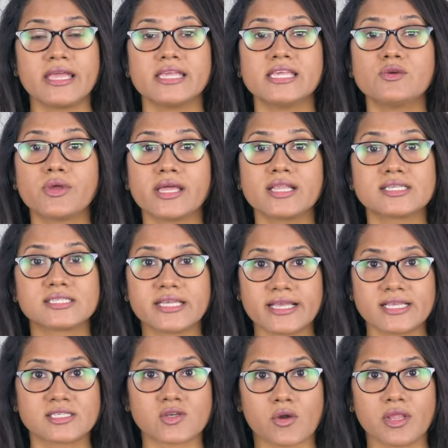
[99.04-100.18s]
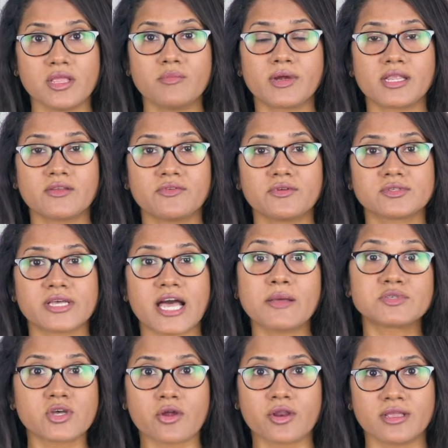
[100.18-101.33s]
You can say sorry, but if you say
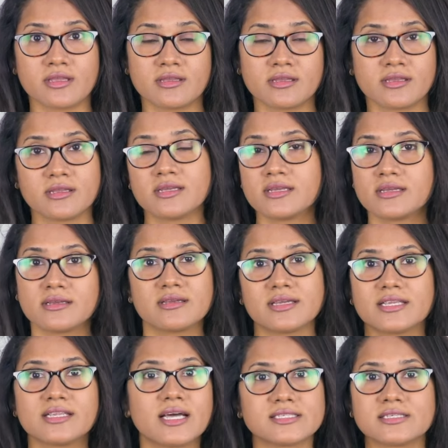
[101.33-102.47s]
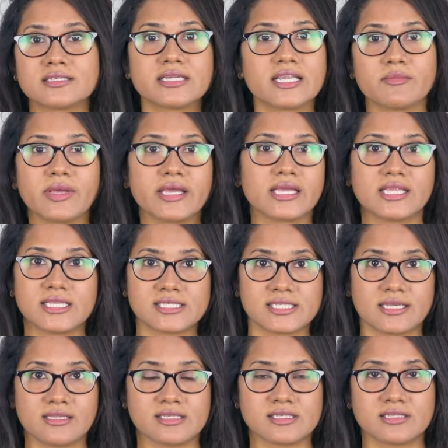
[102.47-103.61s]
I'm sorry, it doesn't really make any
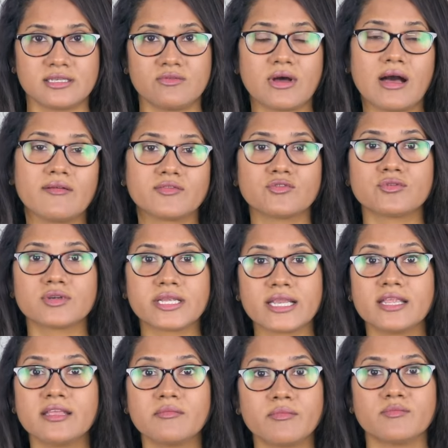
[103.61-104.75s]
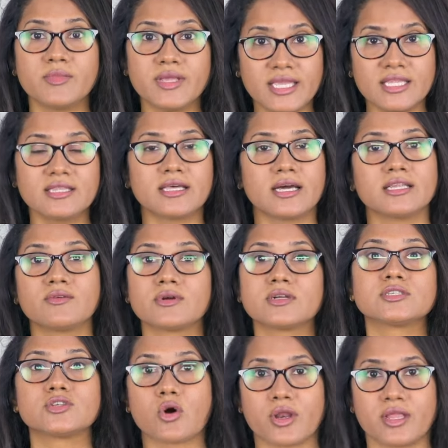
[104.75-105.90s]
sense. You have to really mean that you are
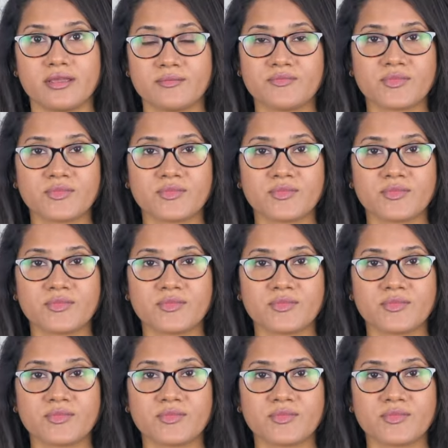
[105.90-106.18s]
sorry.